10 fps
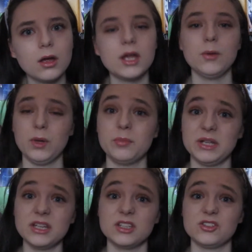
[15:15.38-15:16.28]
He will
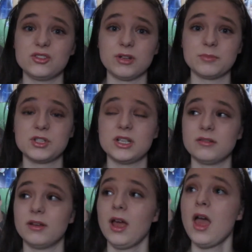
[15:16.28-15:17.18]
be in the
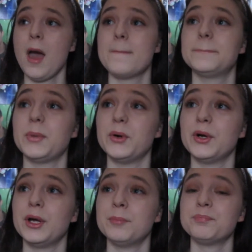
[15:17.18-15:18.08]
description, but
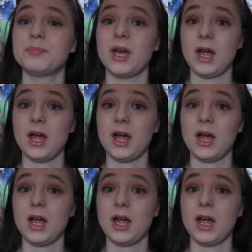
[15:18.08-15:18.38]
I